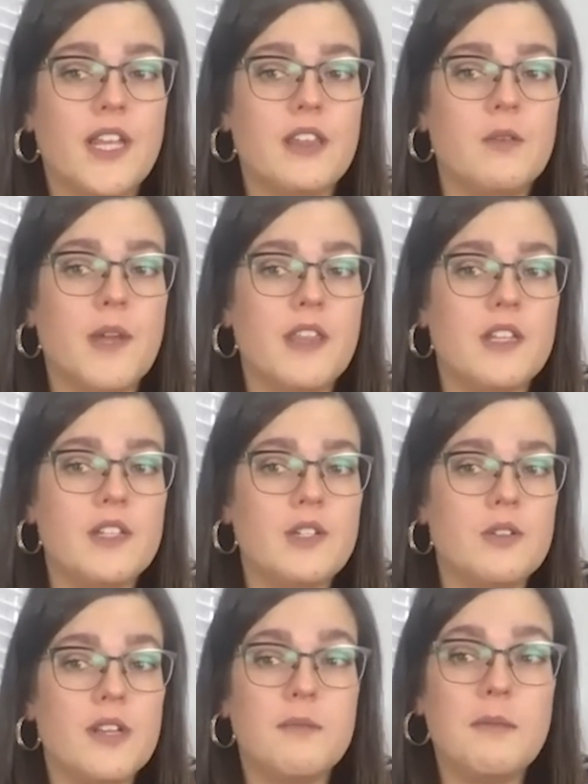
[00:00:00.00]
in the way that
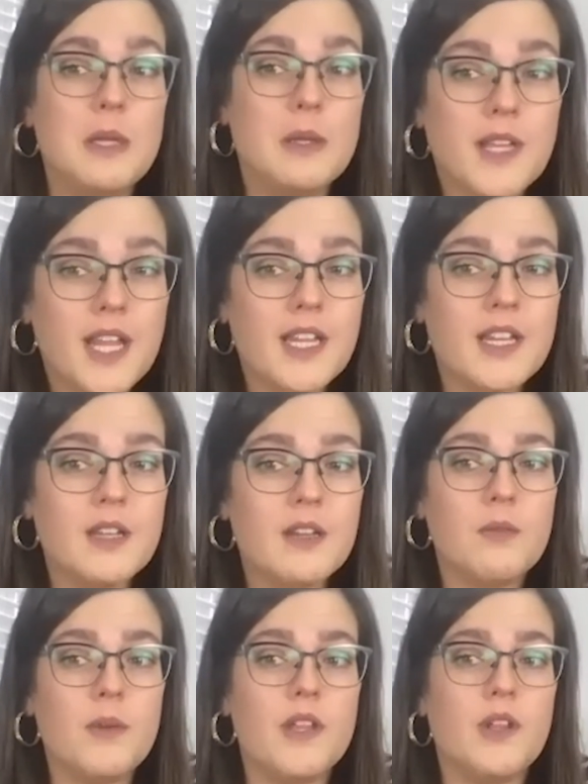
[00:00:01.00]
you communicated
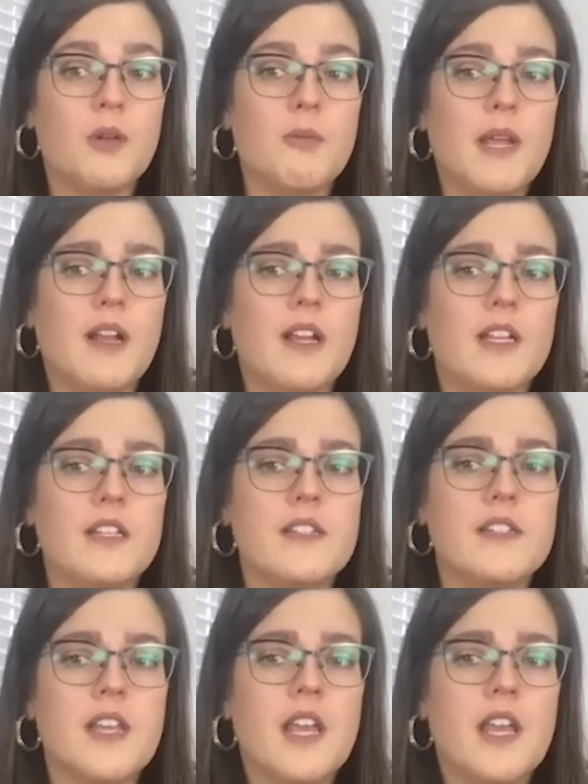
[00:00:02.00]
with your parents.